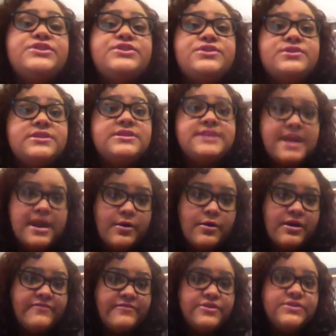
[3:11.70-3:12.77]
to do the
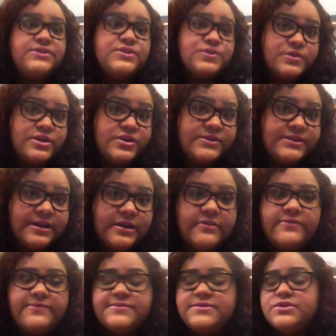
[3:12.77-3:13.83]
DIY first and
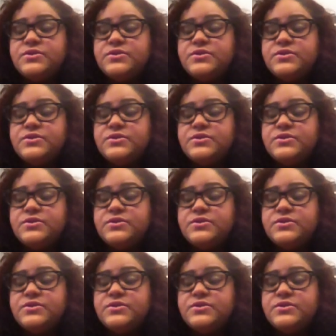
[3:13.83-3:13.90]
do-it-yourself